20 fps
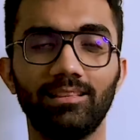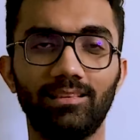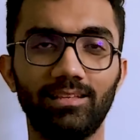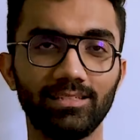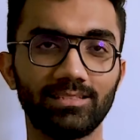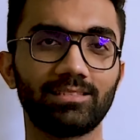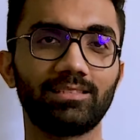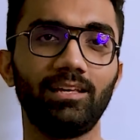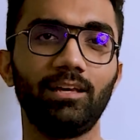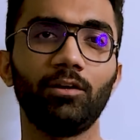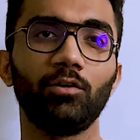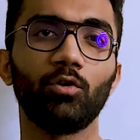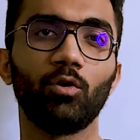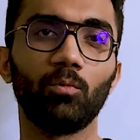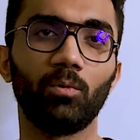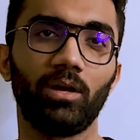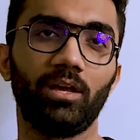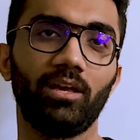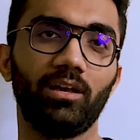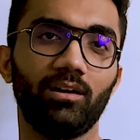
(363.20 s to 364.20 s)
This thing
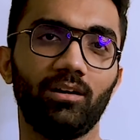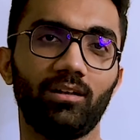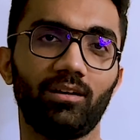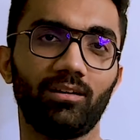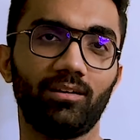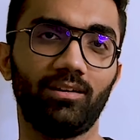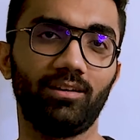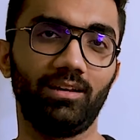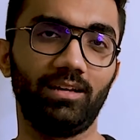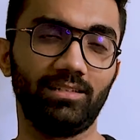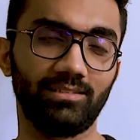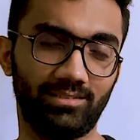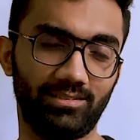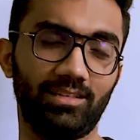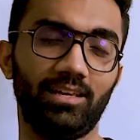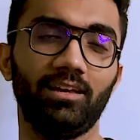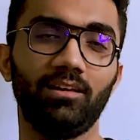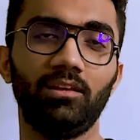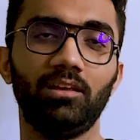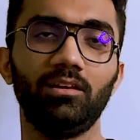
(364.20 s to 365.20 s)
over here is
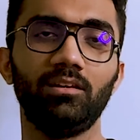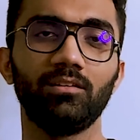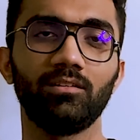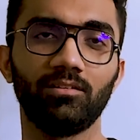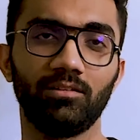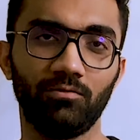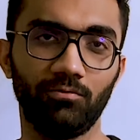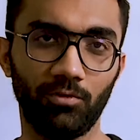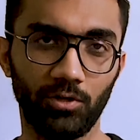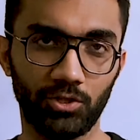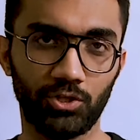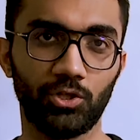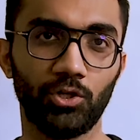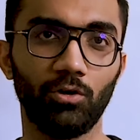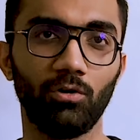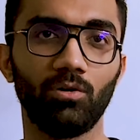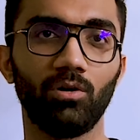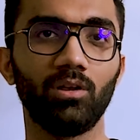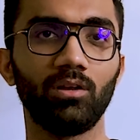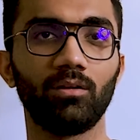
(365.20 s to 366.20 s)
scary for
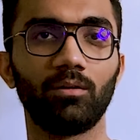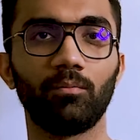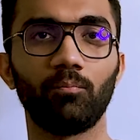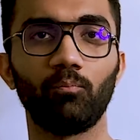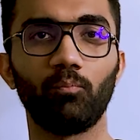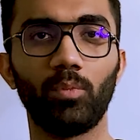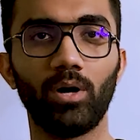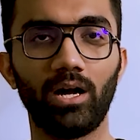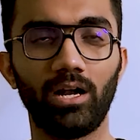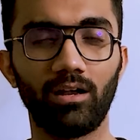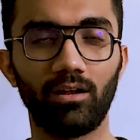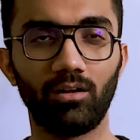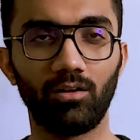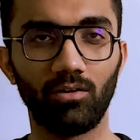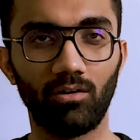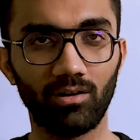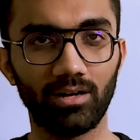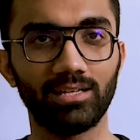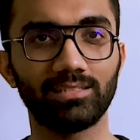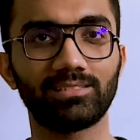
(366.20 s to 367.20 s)
sure, but
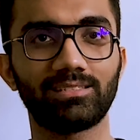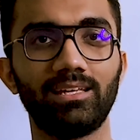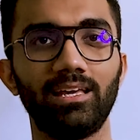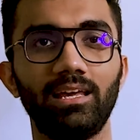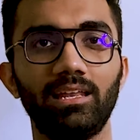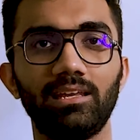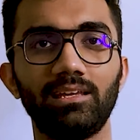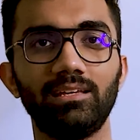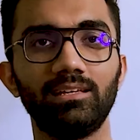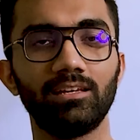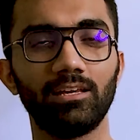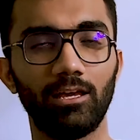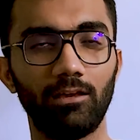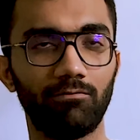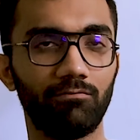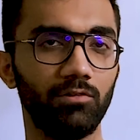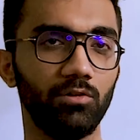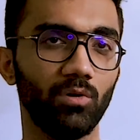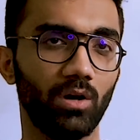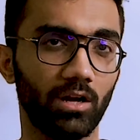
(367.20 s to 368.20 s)
not as scary
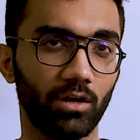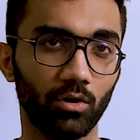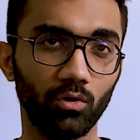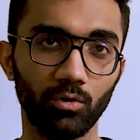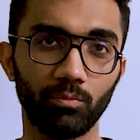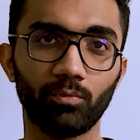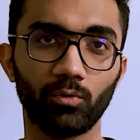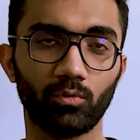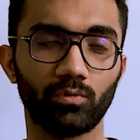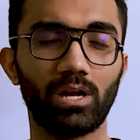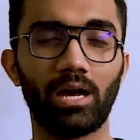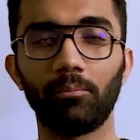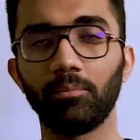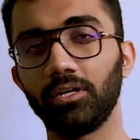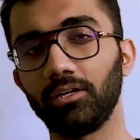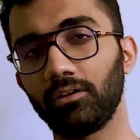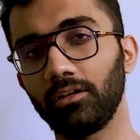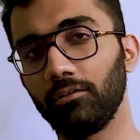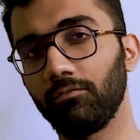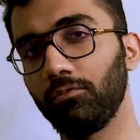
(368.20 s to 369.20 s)
if you are a good
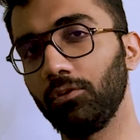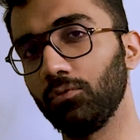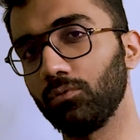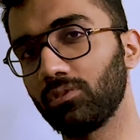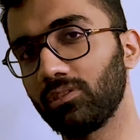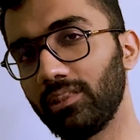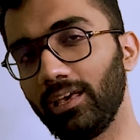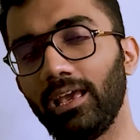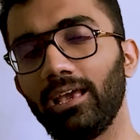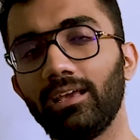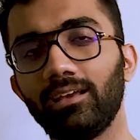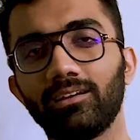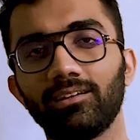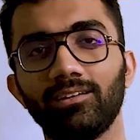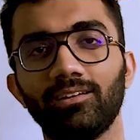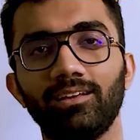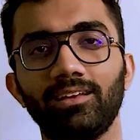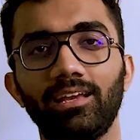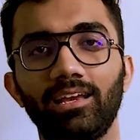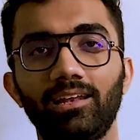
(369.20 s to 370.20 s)
programmer, if you think
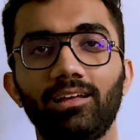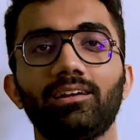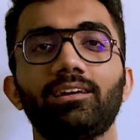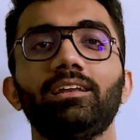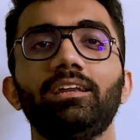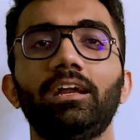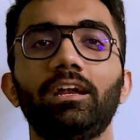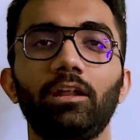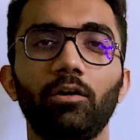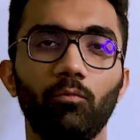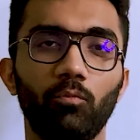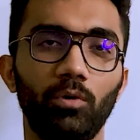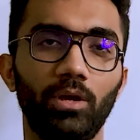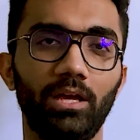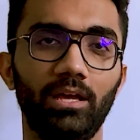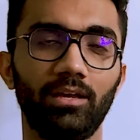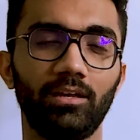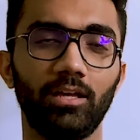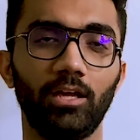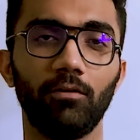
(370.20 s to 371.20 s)
in a creative
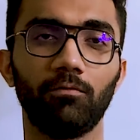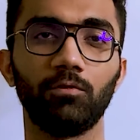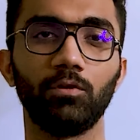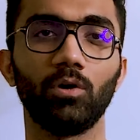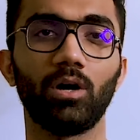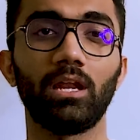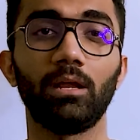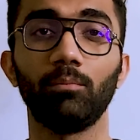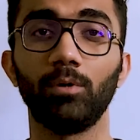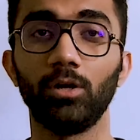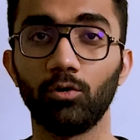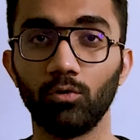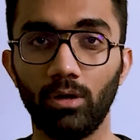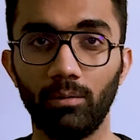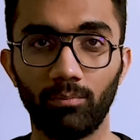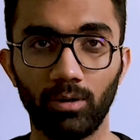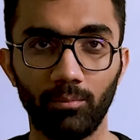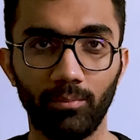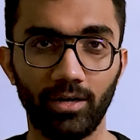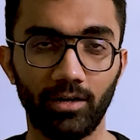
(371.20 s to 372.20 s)
way, if you are able to
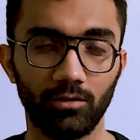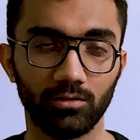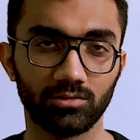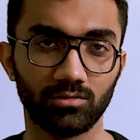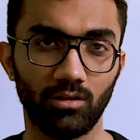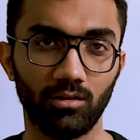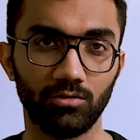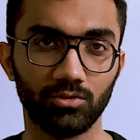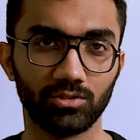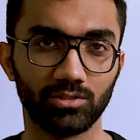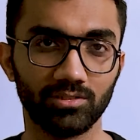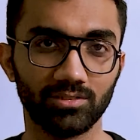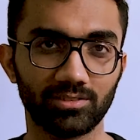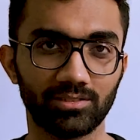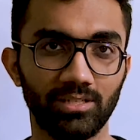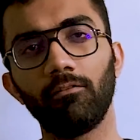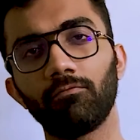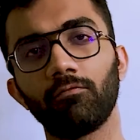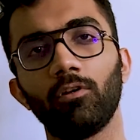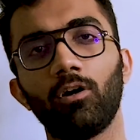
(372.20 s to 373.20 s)
implement your solutions.
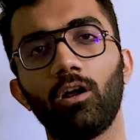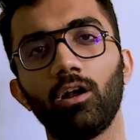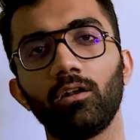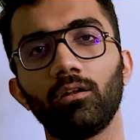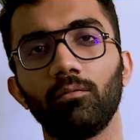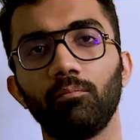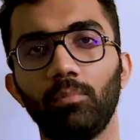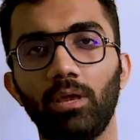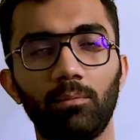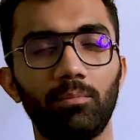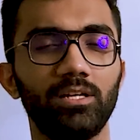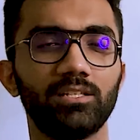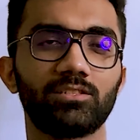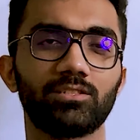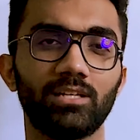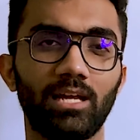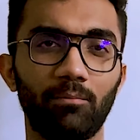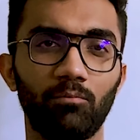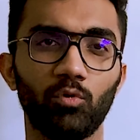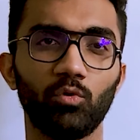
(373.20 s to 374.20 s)
If not, maybe it's
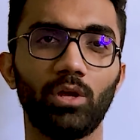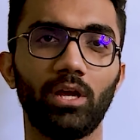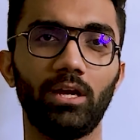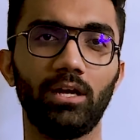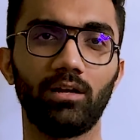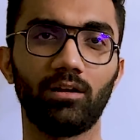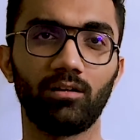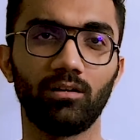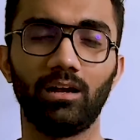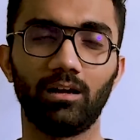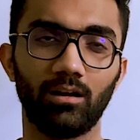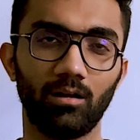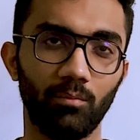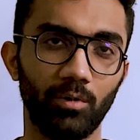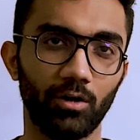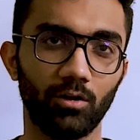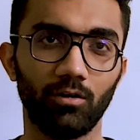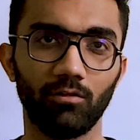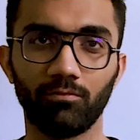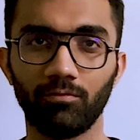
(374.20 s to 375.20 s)
time to get a little
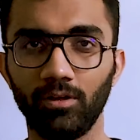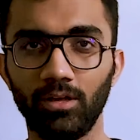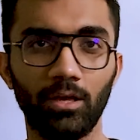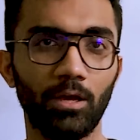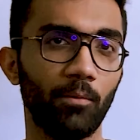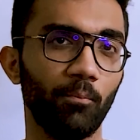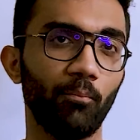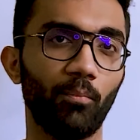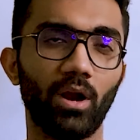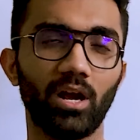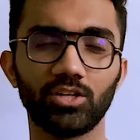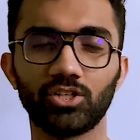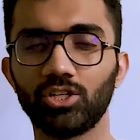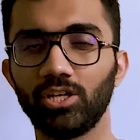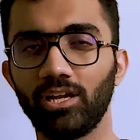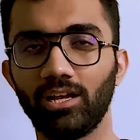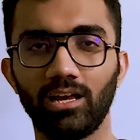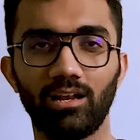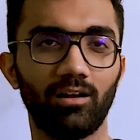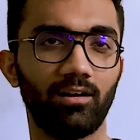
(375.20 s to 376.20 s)
bit of
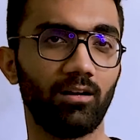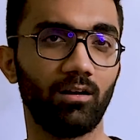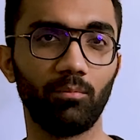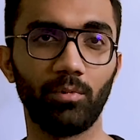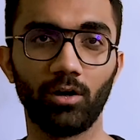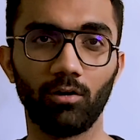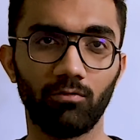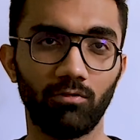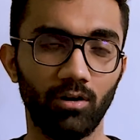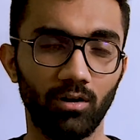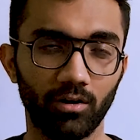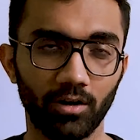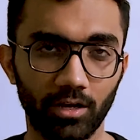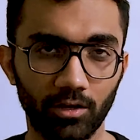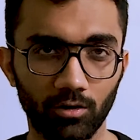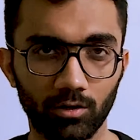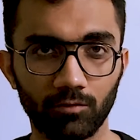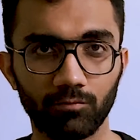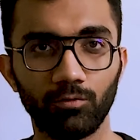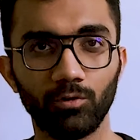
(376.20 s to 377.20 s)
brushing a little bit of learning
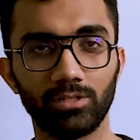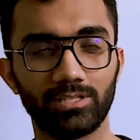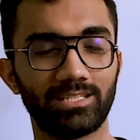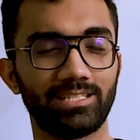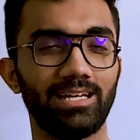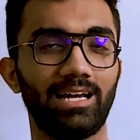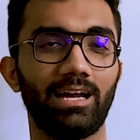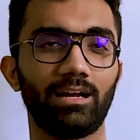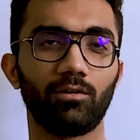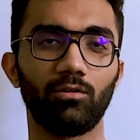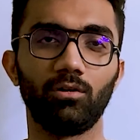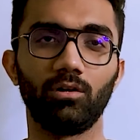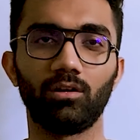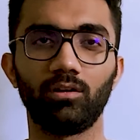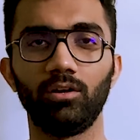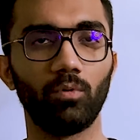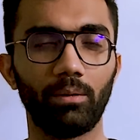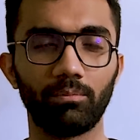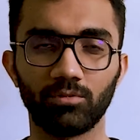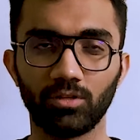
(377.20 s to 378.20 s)
on full stack or
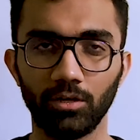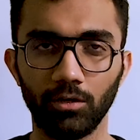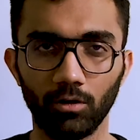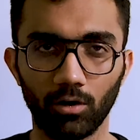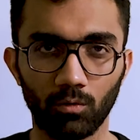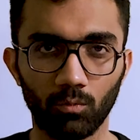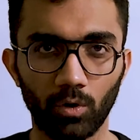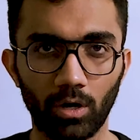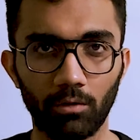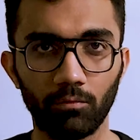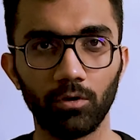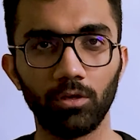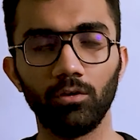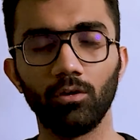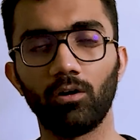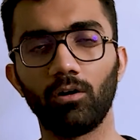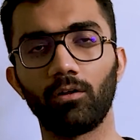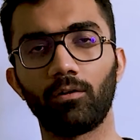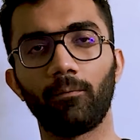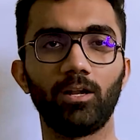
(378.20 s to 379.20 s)
Web3 or whatever
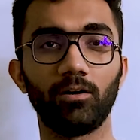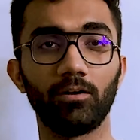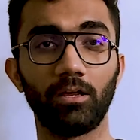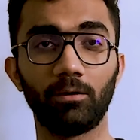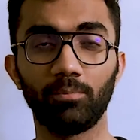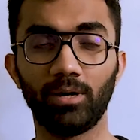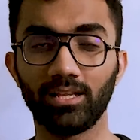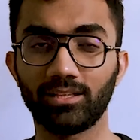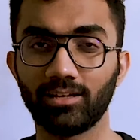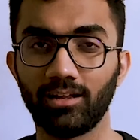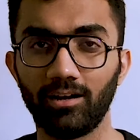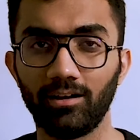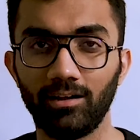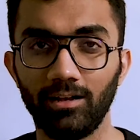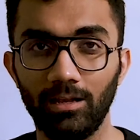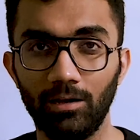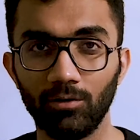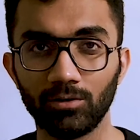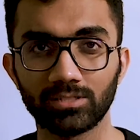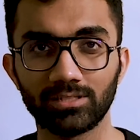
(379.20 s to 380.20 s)
your learning path
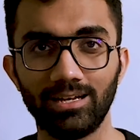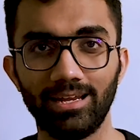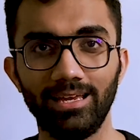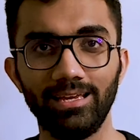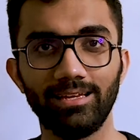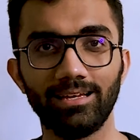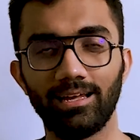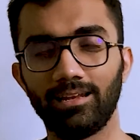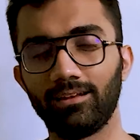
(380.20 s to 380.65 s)
currently looks like.